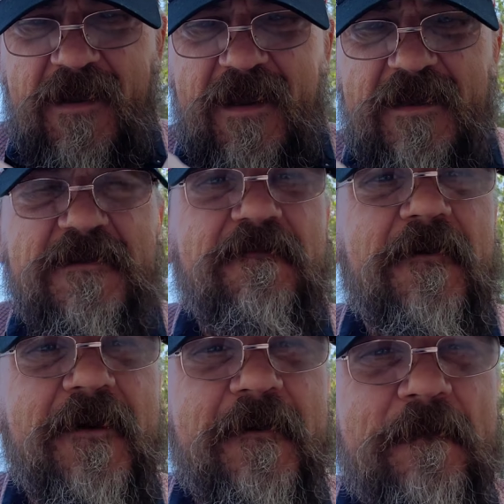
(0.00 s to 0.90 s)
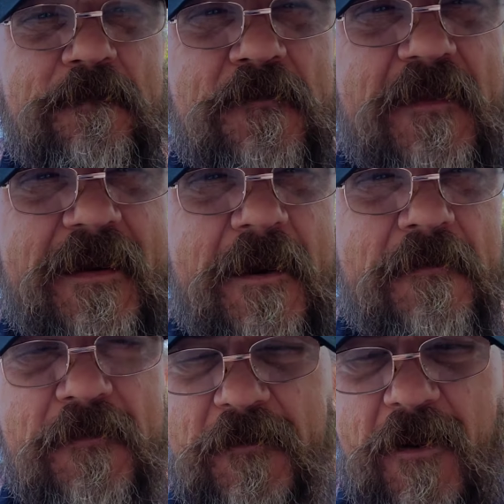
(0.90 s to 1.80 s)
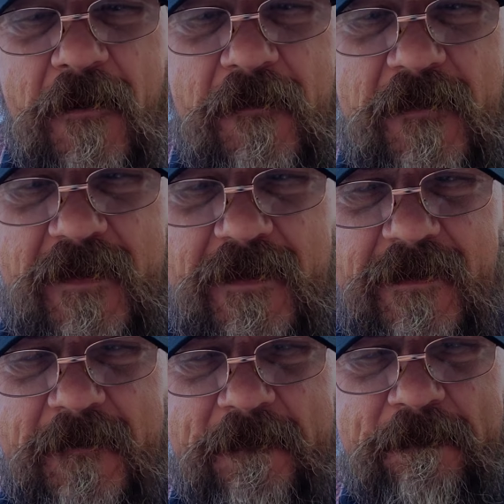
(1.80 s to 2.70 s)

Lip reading: It's funny. They go through all the